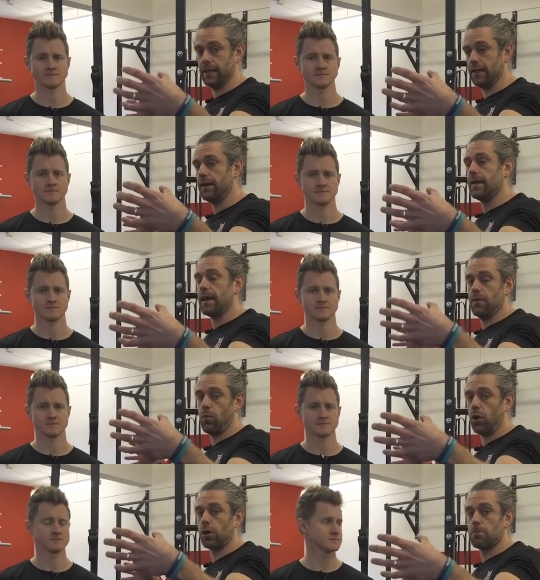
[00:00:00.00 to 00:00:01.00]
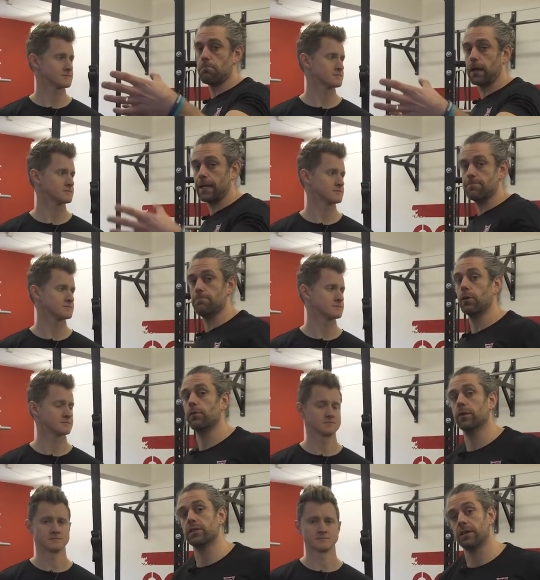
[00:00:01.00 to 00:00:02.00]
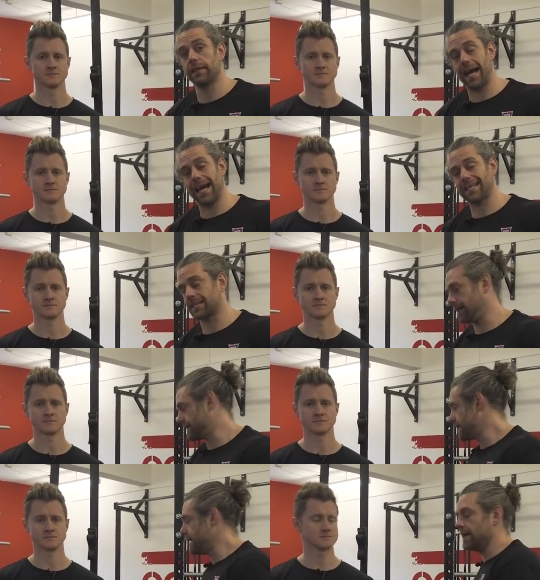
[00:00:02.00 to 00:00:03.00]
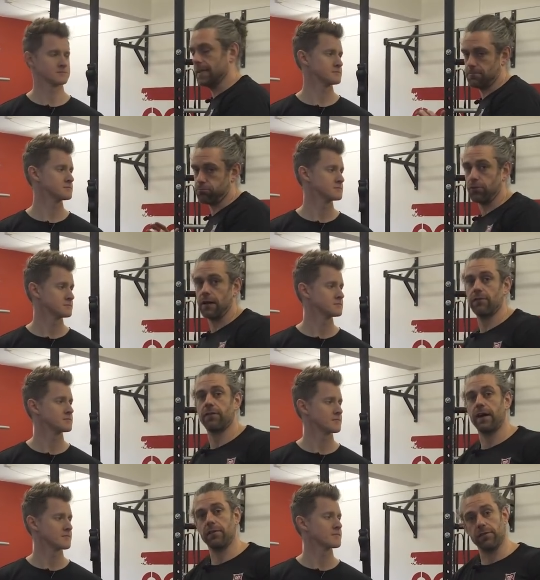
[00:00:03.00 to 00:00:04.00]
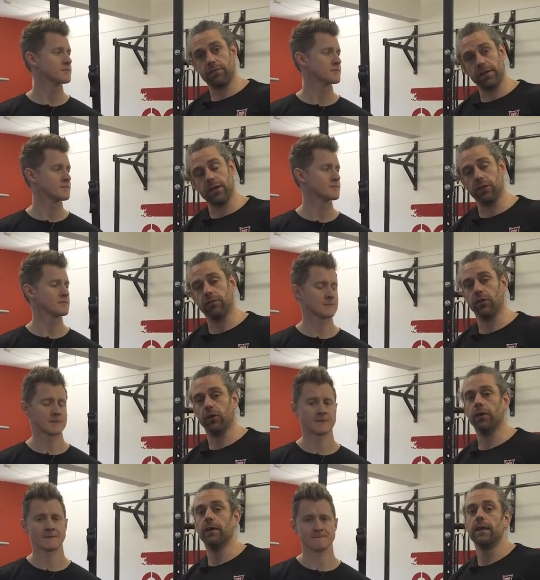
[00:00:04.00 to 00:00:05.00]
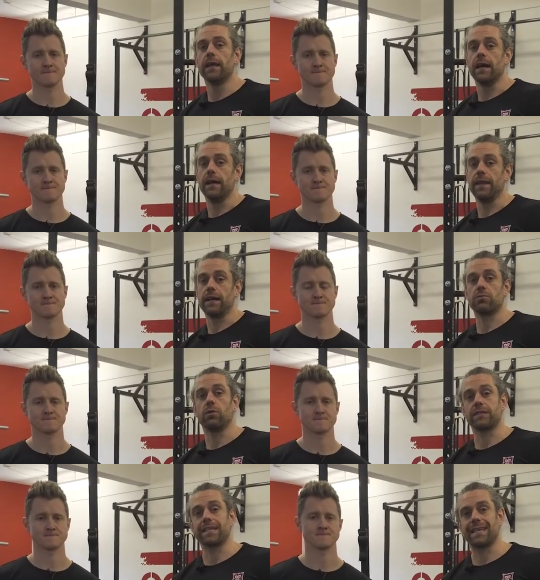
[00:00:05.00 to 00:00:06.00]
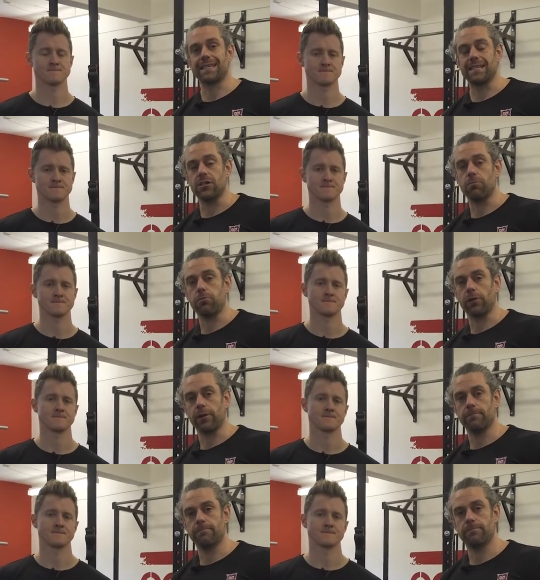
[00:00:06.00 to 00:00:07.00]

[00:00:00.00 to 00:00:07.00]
Speaker 1: in, in one complete movement. So that exercise is brilliant for that with your feet on the floor, and that is one to get in your program.